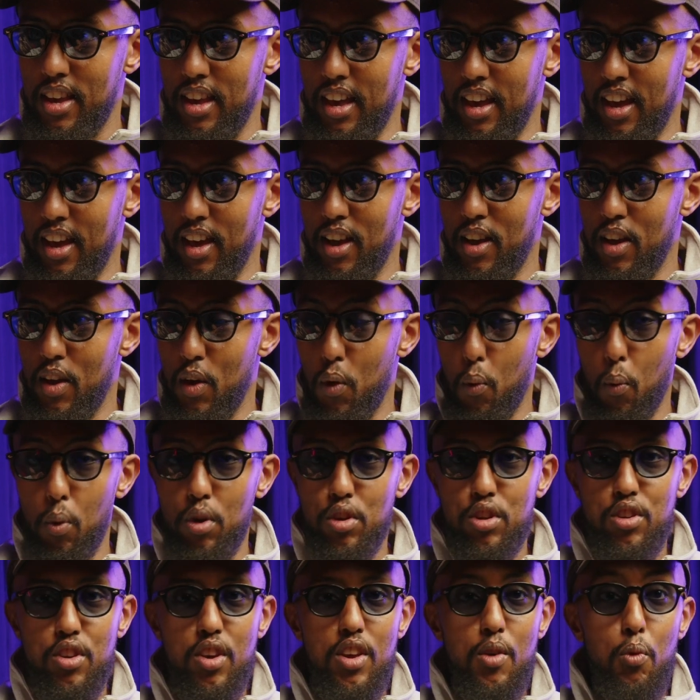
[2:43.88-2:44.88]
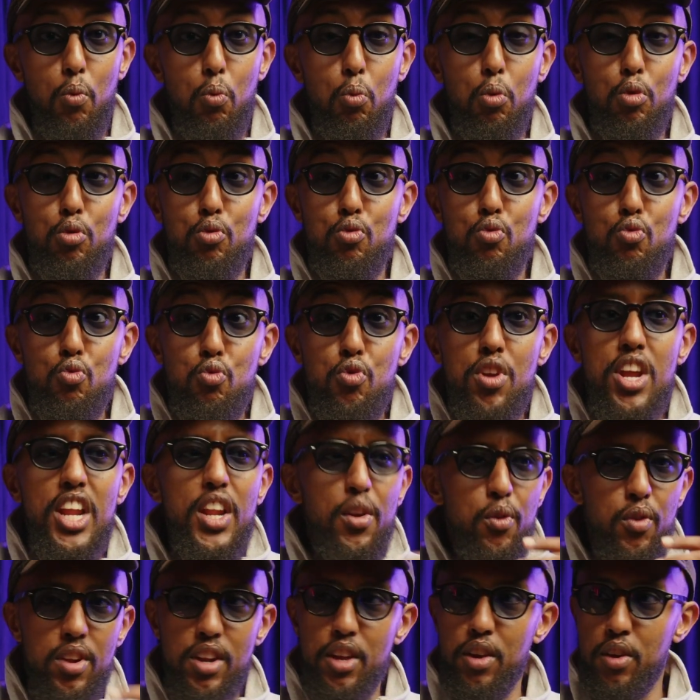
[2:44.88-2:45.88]
Yeah. Which was really,
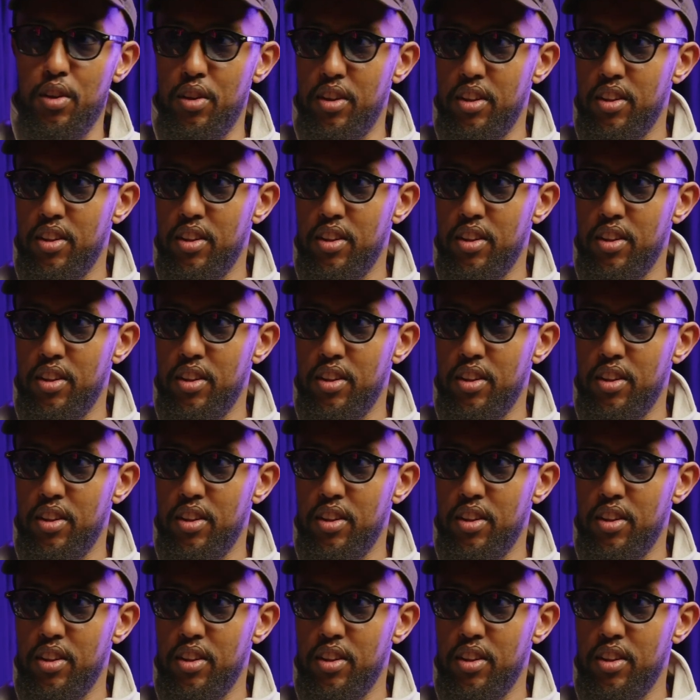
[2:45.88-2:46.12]
really good.